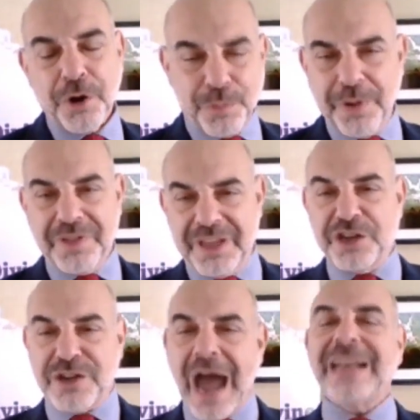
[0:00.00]
group,
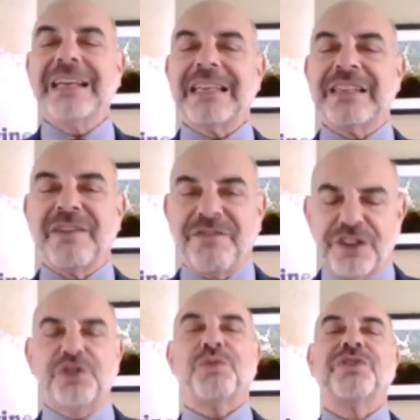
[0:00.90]
the united
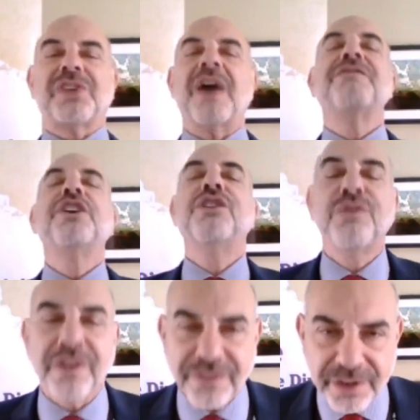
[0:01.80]
individuals of the
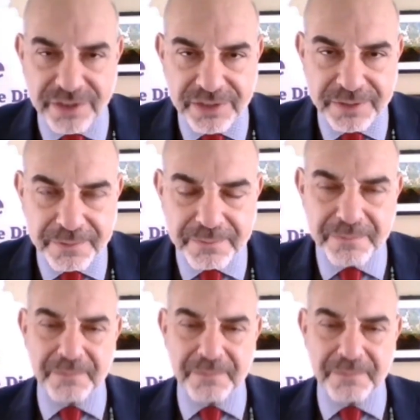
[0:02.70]
universe,